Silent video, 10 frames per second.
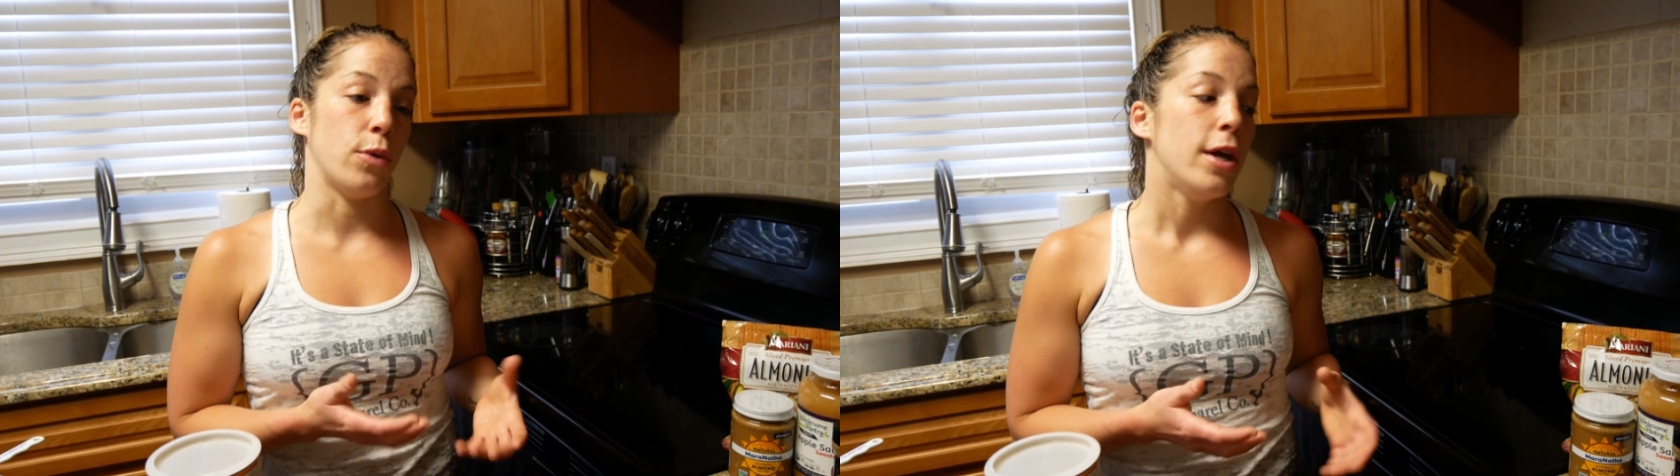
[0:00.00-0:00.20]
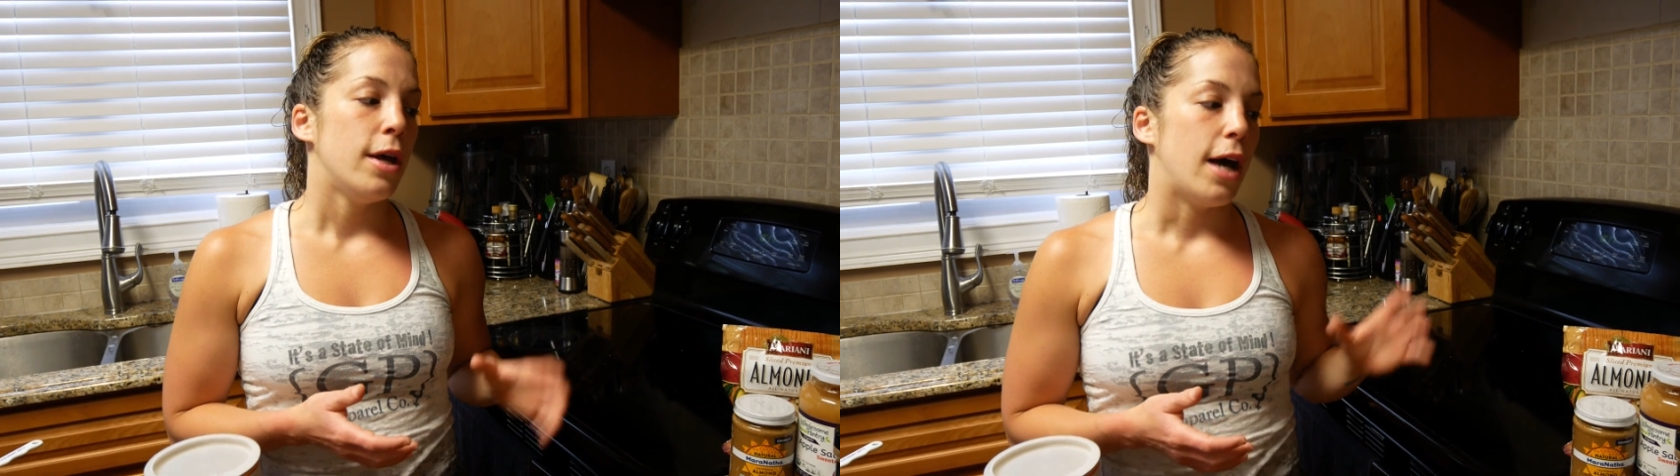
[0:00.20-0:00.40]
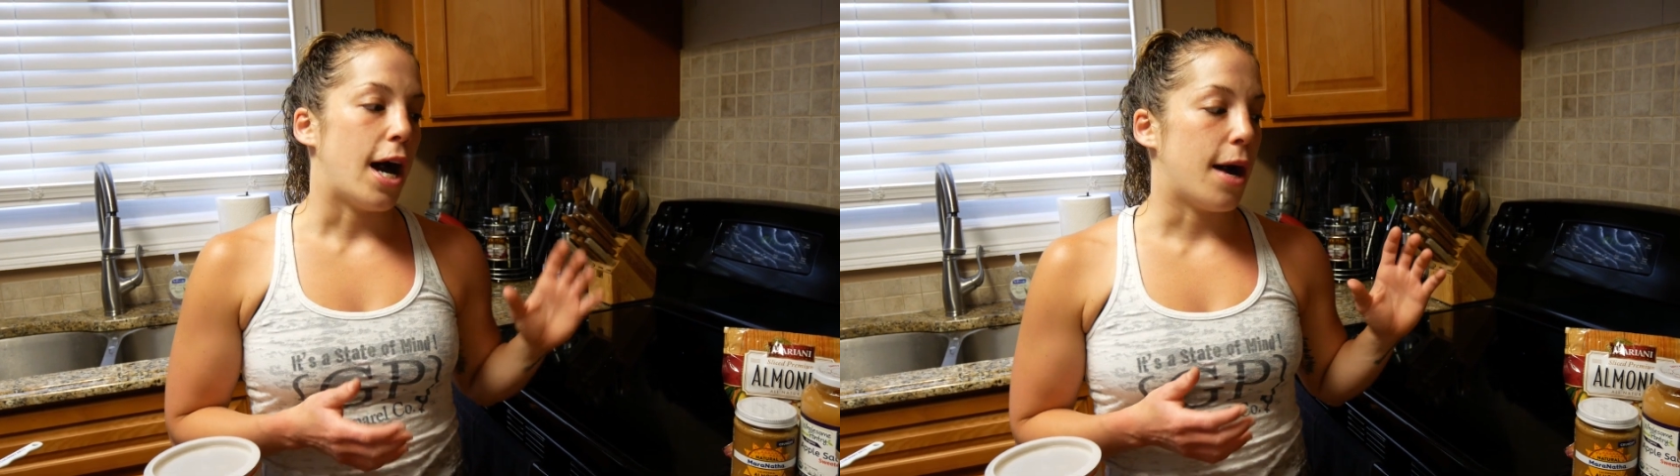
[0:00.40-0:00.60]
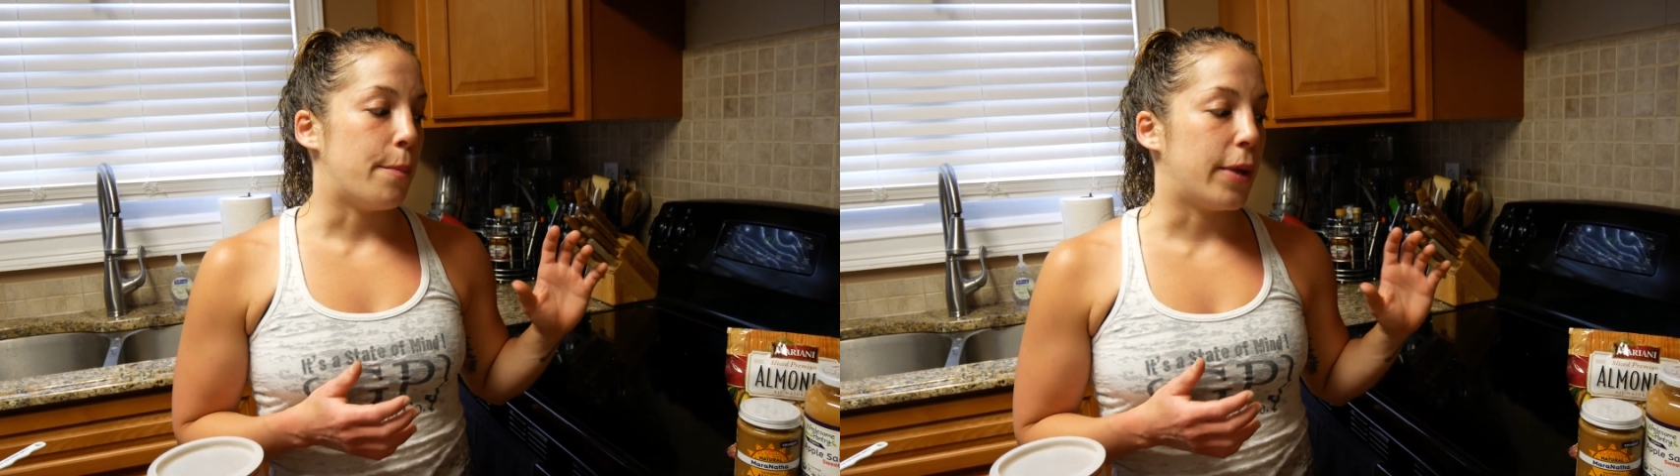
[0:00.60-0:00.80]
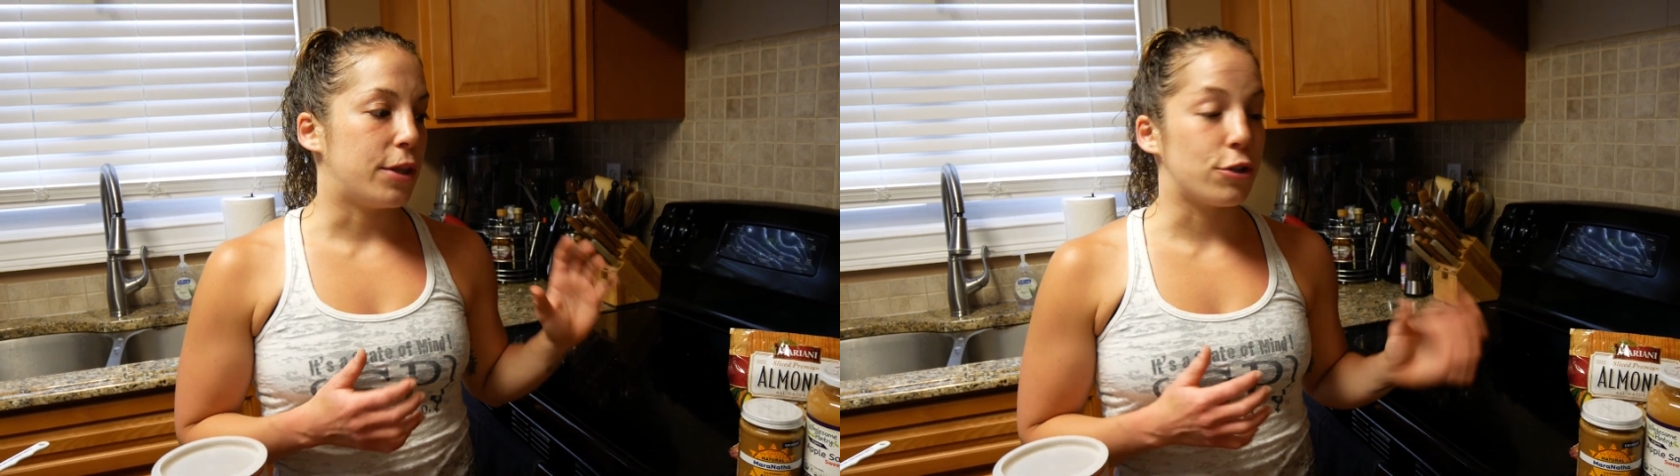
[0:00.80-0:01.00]
to do.
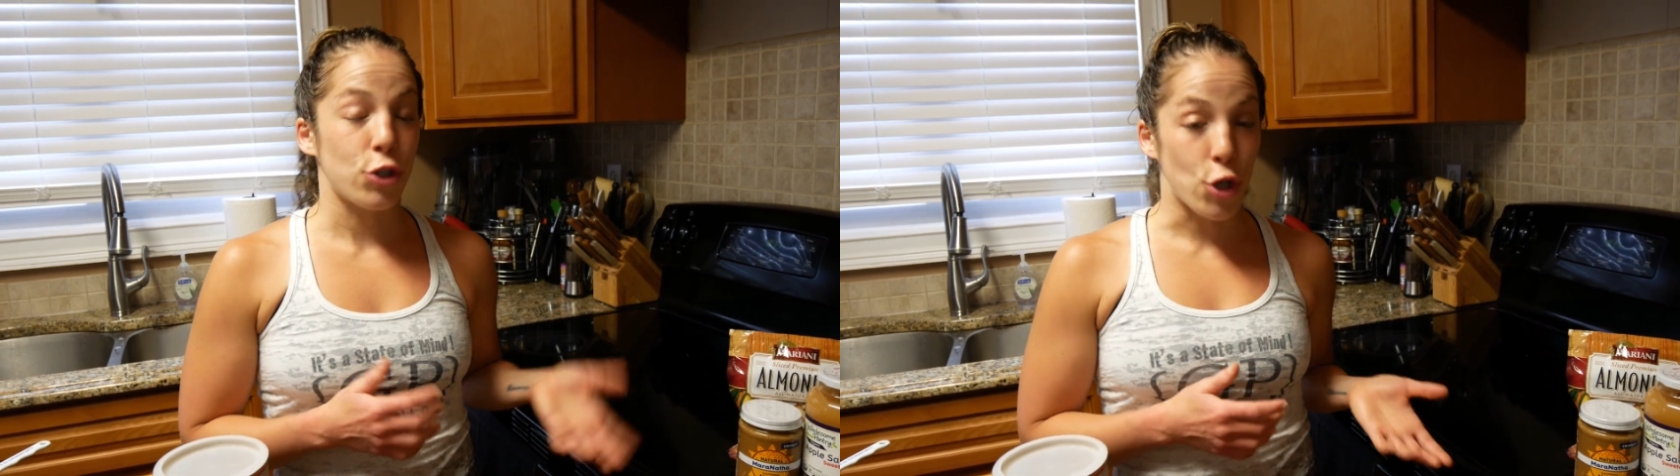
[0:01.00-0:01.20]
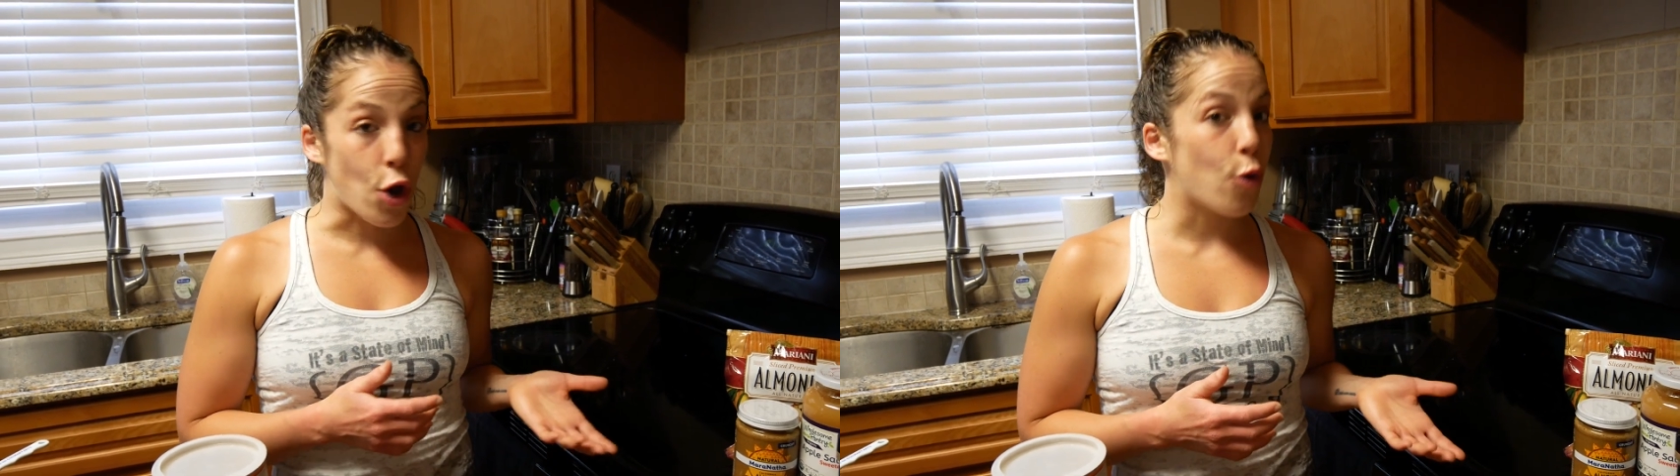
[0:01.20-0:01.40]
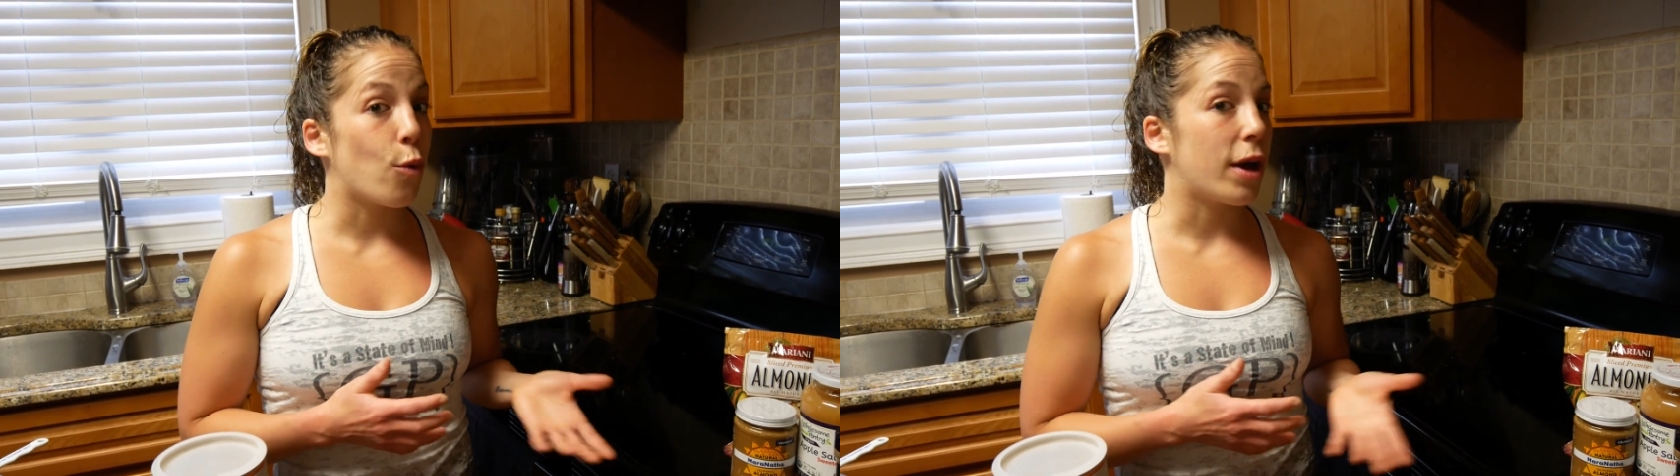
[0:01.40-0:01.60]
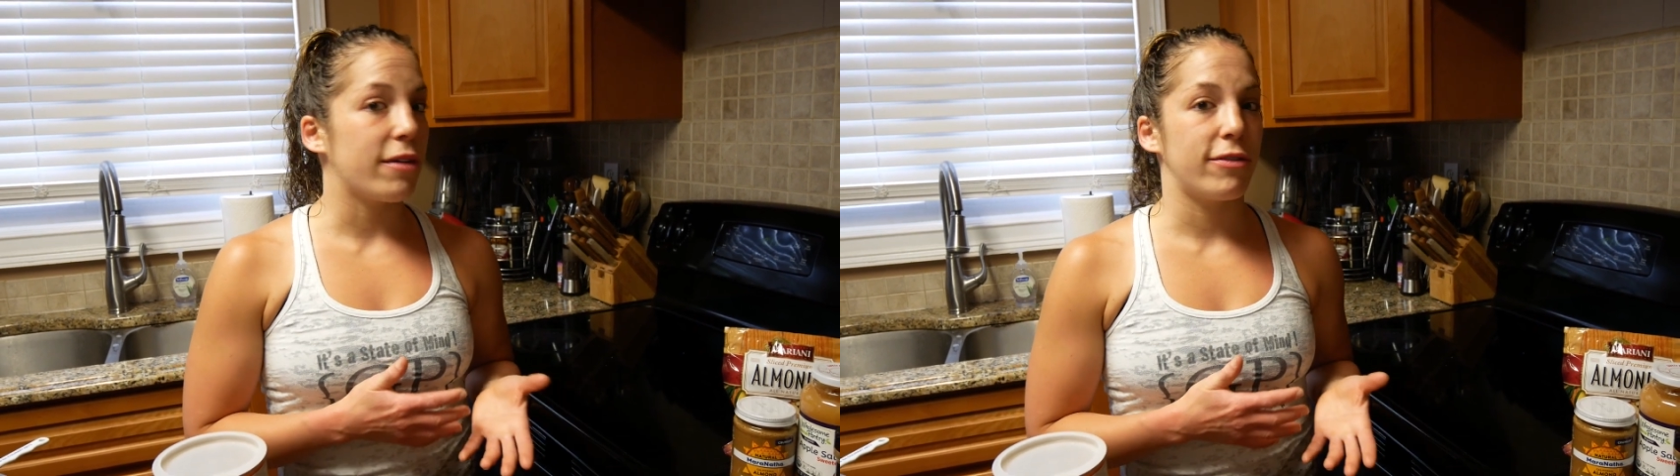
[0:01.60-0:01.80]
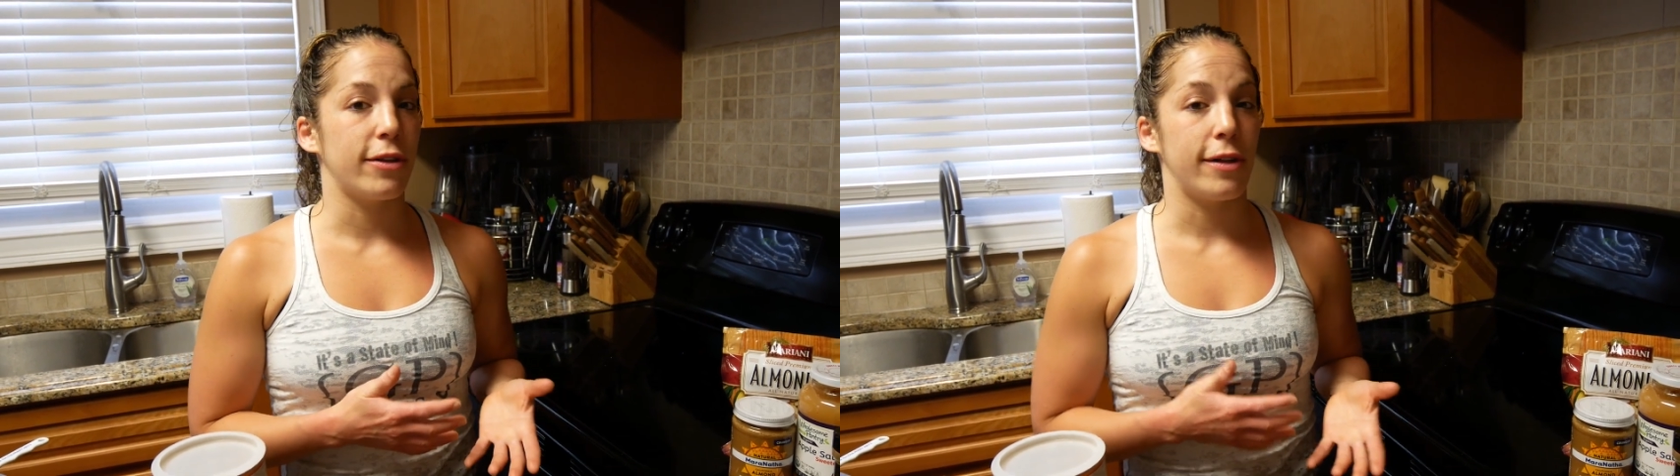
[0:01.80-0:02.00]
But there's no white